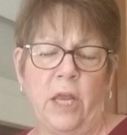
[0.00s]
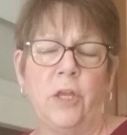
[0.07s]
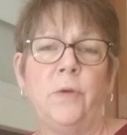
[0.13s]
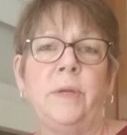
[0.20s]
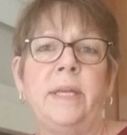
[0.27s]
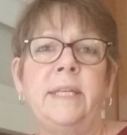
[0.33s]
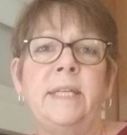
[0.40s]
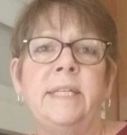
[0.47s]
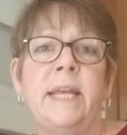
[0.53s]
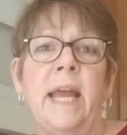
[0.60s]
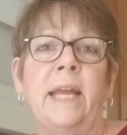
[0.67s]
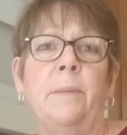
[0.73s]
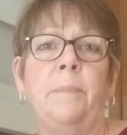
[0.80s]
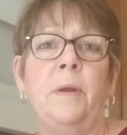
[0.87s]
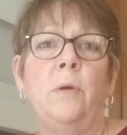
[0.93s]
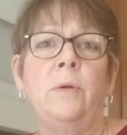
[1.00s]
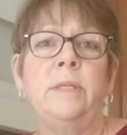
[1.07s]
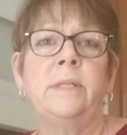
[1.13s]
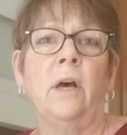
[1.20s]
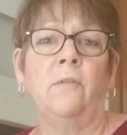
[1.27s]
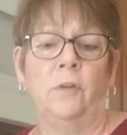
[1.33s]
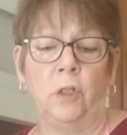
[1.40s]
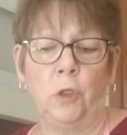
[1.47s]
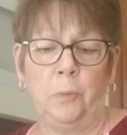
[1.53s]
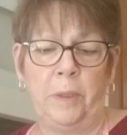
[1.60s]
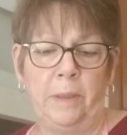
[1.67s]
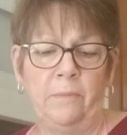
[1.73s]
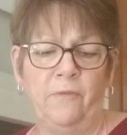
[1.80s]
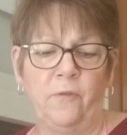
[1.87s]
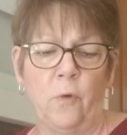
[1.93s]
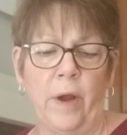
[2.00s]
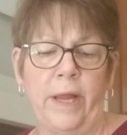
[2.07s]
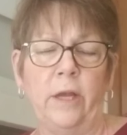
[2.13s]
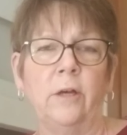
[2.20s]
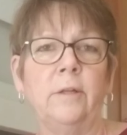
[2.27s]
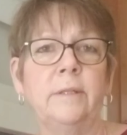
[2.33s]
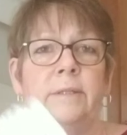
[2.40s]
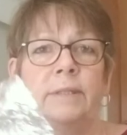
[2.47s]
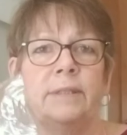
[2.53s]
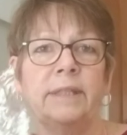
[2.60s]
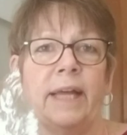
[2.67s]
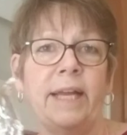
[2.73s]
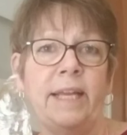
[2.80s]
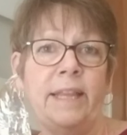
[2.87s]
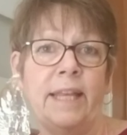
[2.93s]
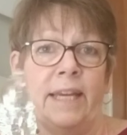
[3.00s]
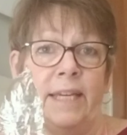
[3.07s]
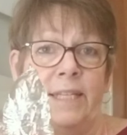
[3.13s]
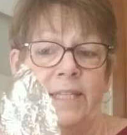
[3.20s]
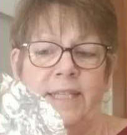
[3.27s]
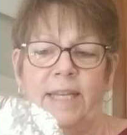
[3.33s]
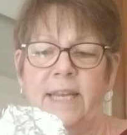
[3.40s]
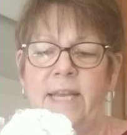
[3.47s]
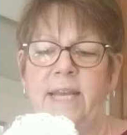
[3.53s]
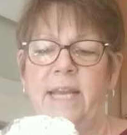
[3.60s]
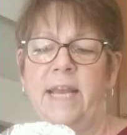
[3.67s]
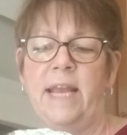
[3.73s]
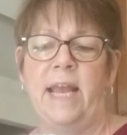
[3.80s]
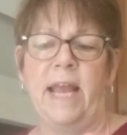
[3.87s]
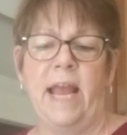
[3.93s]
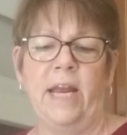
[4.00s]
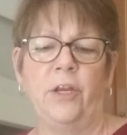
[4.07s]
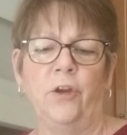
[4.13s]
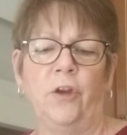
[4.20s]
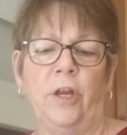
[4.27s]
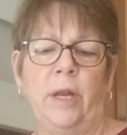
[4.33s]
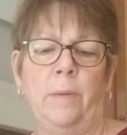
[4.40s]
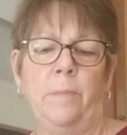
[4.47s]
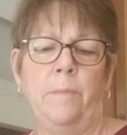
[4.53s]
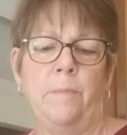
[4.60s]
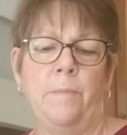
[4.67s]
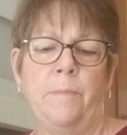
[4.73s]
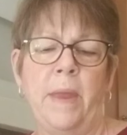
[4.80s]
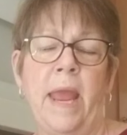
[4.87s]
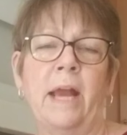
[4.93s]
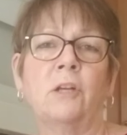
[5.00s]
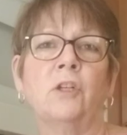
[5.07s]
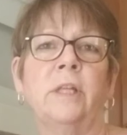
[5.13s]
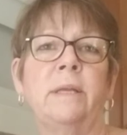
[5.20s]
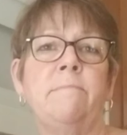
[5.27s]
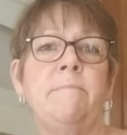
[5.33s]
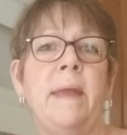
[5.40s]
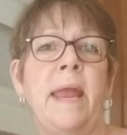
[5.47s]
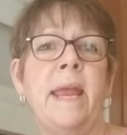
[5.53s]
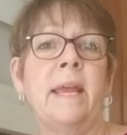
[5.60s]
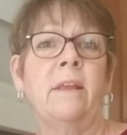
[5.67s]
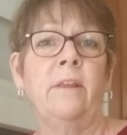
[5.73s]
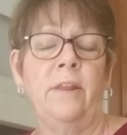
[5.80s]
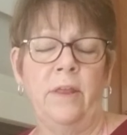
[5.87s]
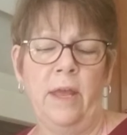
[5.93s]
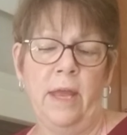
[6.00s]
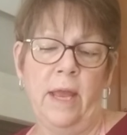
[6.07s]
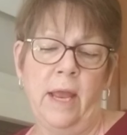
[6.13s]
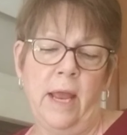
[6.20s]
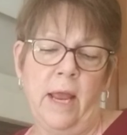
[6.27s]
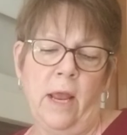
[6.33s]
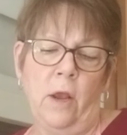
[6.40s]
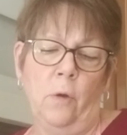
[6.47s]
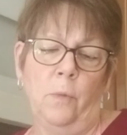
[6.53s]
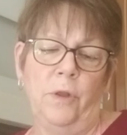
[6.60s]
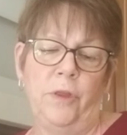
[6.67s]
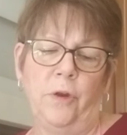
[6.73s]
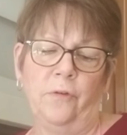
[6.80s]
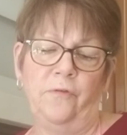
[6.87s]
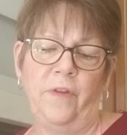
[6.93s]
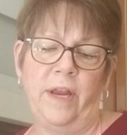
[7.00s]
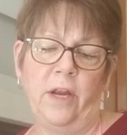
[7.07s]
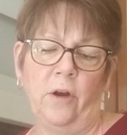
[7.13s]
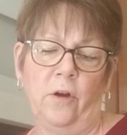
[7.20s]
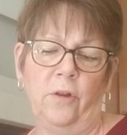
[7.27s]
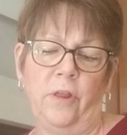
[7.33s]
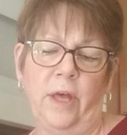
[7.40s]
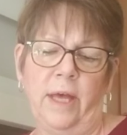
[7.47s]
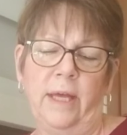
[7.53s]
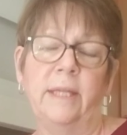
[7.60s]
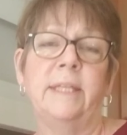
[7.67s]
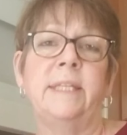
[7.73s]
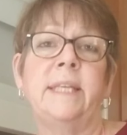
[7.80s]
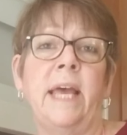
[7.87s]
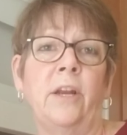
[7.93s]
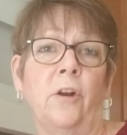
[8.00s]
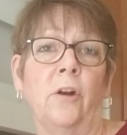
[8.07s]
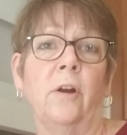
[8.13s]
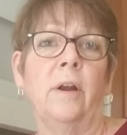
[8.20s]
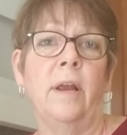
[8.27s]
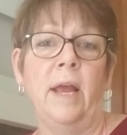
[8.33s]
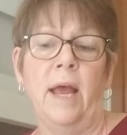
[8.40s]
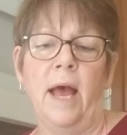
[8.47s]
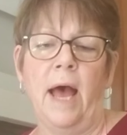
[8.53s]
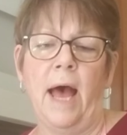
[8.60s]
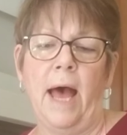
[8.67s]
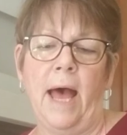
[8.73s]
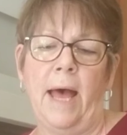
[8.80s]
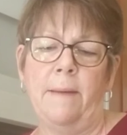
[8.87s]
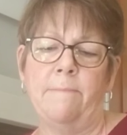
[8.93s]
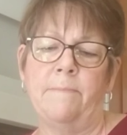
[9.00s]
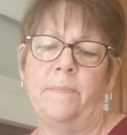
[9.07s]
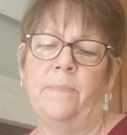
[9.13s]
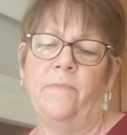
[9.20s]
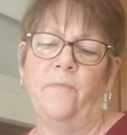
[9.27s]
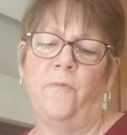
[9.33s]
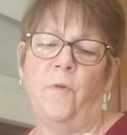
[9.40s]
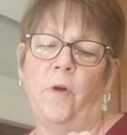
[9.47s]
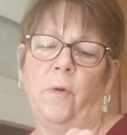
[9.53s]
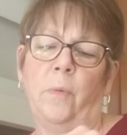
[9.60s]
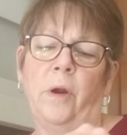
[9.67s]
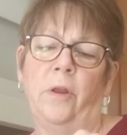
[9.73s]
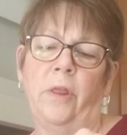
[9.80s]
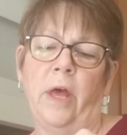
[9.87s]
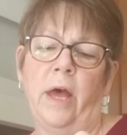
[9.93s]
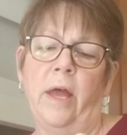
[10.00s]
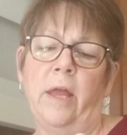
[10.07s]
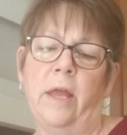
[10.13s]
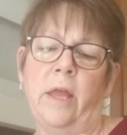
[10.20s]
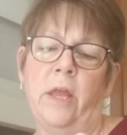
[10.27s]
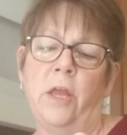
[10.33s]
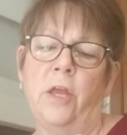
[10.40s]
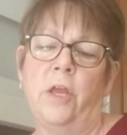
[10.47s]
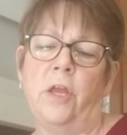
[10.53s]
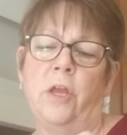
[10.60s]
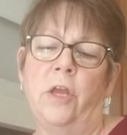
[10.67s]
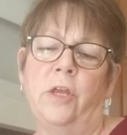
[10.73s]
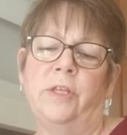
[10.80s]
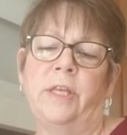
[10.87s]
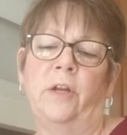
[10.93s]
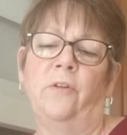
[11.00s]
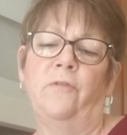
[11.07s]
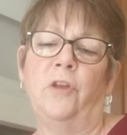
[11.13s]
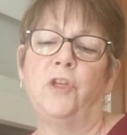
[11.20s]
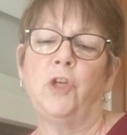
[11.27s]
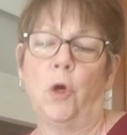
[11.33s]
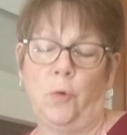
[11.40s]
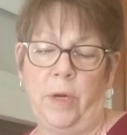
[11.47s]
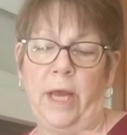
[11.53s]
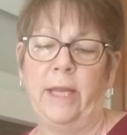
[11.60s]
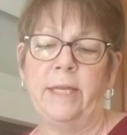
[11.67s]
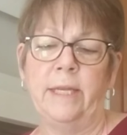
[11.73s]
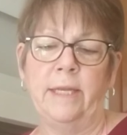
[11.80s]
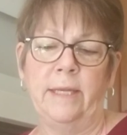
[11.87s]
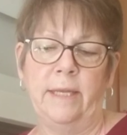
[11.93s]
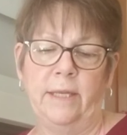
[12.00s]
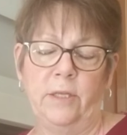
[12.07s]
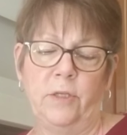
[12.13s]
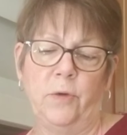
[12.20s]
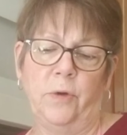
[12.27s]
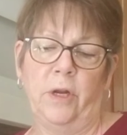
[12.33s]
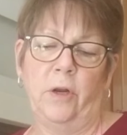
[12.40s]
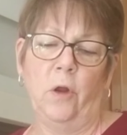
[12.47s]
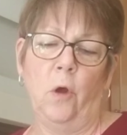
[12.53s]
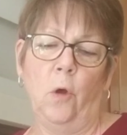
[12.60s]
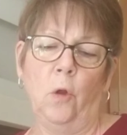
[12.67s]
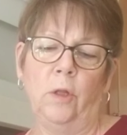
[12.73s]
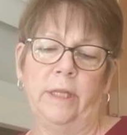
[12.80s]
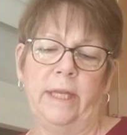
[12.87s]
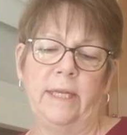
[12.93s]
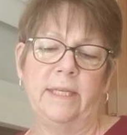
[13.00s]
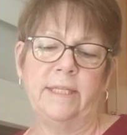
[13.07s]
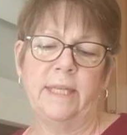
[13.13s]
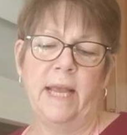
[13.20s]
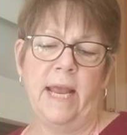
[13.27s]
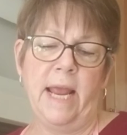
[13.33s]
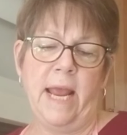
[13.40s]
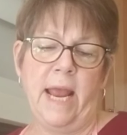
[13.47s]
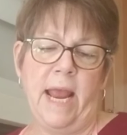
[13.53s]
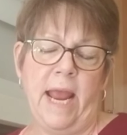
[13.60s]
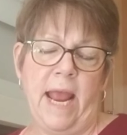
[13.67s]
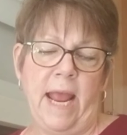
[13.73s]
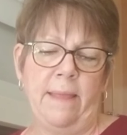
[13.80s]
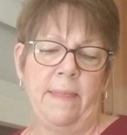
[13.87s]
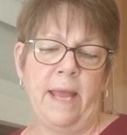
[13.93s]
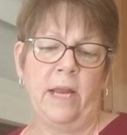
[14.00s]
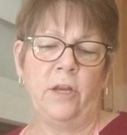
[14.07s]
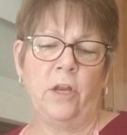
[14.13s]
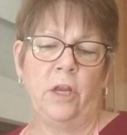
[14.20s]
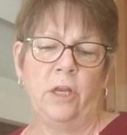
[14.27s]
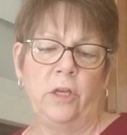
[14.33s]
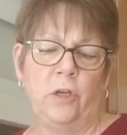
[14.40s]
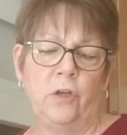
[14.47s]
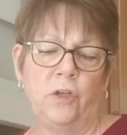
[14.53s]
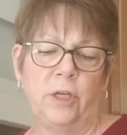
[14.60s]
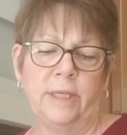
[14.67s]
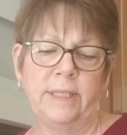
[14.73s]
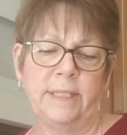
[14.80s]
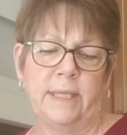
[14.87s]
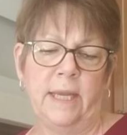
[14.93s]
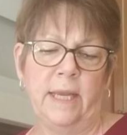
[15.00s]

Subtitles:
you need to take a piece of aluminum foil like this, and you're going to actually make with your finger the center, where the center of the donut hole is. And then you just